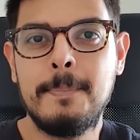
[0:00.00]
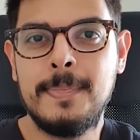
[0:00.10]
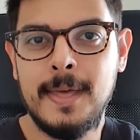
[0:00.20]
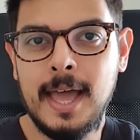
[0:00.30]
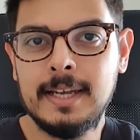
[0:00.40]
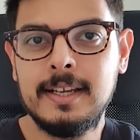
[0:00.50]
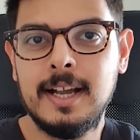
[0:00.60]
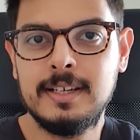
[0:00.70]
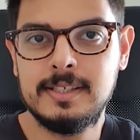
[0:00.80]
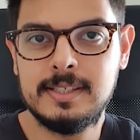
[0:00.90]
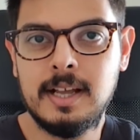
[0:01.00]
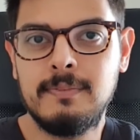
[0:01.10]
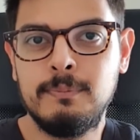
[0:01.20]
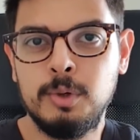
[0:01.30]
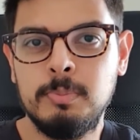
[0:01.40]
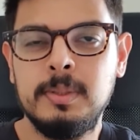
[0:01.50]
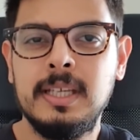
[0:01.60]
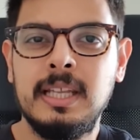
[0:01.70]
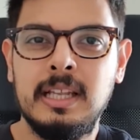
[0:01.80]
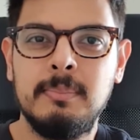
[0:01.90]
that kind of stuff would
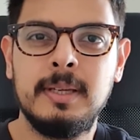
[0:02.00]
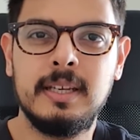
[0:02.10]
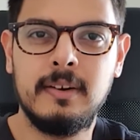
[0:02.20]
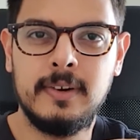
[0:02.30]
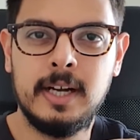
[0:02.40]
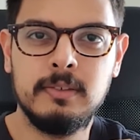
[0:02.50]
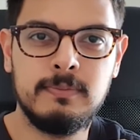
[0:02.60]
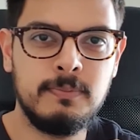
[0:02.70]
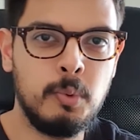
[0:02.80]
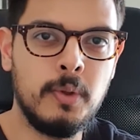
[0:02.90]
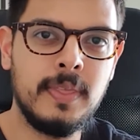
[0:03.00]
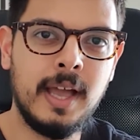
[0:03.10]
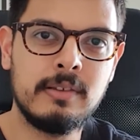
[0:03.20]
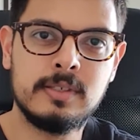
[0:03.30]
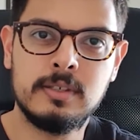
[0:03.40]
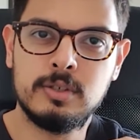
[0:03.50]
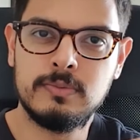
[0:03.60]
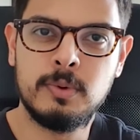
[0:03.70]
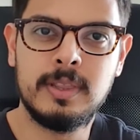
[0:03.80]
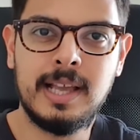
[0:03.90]
be a little bit around 4,000 to
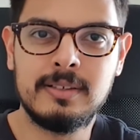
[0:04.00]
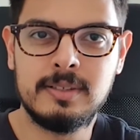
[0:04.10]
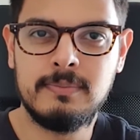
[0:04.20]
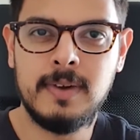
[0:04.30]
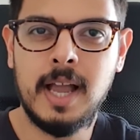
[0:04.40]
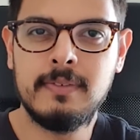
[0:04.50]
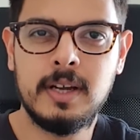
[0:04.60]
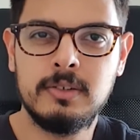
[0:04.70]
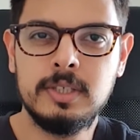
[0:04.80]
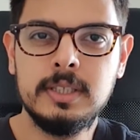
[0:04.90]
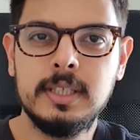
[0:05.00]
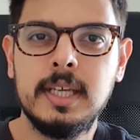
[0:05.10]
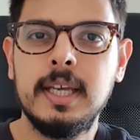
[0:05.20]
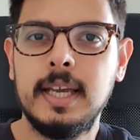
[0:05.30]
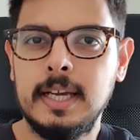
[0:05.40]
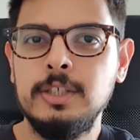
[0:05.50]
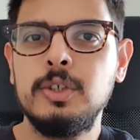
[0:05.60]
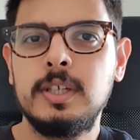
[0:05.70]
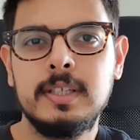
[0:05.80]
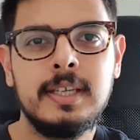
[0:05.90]
4,500, and
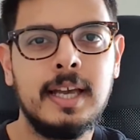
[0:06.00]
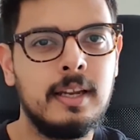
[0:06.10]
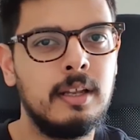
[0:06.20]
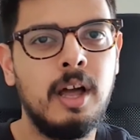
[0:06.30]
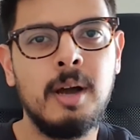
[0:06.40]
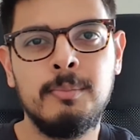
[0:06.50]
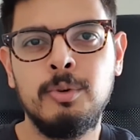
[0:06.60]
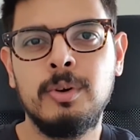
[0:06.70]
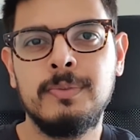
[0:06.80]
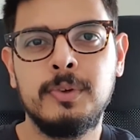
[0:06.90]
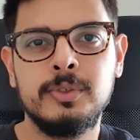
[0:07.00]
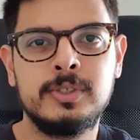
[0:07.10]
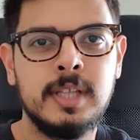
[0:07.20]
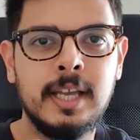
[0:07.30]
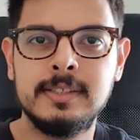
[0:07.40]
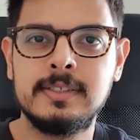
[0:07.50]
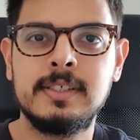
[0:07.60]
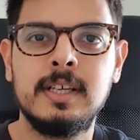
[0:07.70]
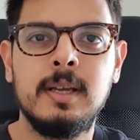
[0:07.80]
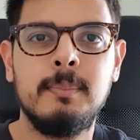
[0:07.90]
you can get a lot more of those
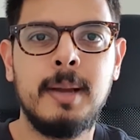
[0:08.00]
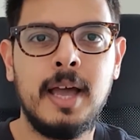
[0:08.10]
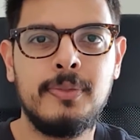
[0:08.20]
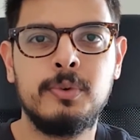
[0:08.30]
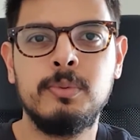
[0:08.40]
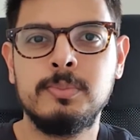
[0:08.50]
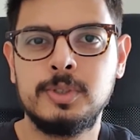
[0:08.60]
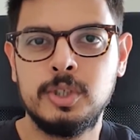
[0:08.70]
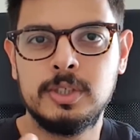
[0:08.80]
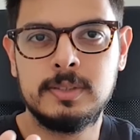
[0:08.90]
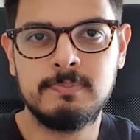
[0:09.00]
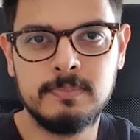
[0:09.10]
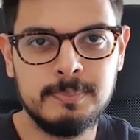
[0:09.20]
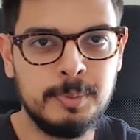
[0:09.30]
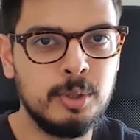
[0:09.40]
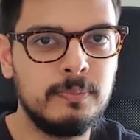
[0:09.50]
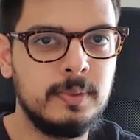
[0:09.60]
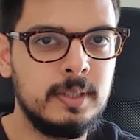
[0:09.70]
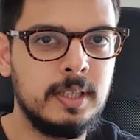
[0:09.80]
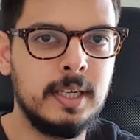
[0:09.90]
nice bathrooms, good,
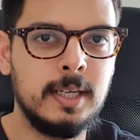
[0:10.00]
beautiful,